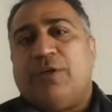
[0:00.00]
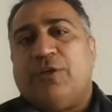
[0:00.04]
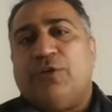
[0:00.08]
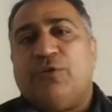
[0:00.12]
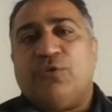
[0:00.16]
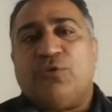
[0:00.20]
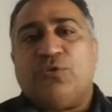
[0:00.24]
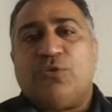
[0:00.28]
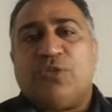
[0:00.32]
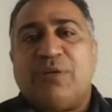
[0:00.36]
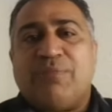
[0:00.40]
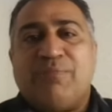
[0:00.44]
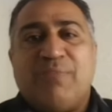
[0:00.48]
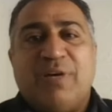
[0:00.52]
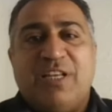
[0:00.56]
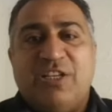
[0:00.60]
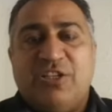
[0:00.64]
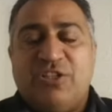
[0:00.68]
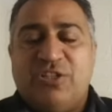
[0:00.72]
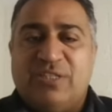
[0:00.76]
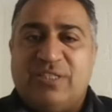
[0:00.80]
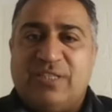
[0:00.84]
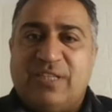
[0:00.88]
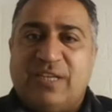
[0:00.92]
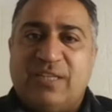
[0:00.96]
due to the
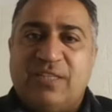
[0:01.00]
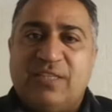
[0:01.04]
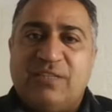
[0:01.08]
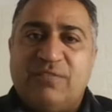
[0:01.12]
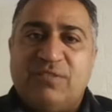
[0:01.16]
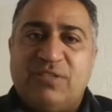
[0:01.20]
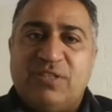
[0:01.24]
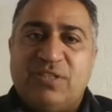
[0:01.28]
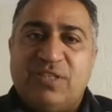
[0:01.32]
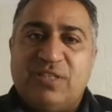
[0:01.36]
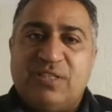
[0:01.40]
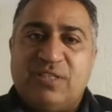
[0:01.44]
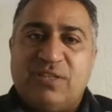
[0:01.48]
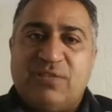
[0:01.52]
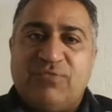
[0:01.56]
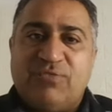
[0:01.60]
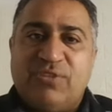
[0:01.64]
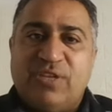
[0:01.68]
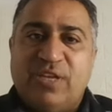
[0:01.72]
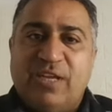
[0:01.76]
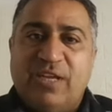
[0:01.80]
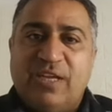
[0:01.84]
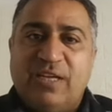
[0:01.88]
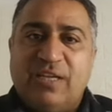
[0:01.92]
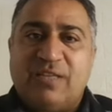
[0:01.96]
malicious activities of
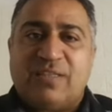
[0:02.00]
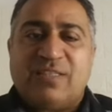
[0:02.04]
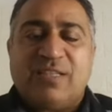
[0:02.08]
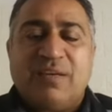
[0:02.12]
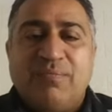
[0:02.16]
the hacker.